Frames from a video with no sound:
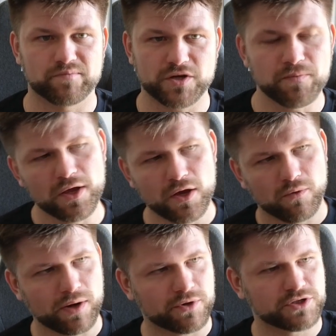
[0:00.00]
So
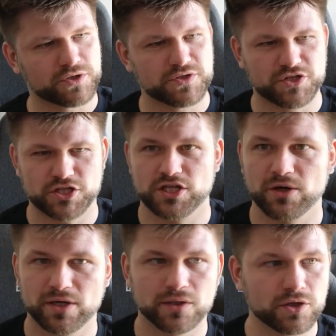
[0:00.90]
what I wanna do is just tell
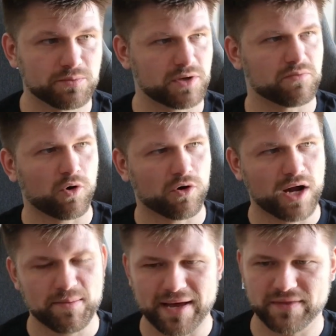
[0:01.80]
you a little bit more
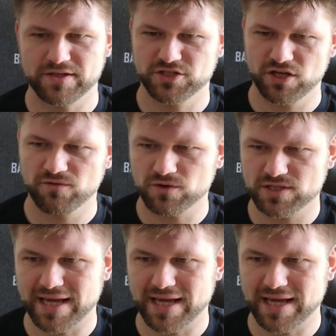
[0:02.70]
about this GeForce Now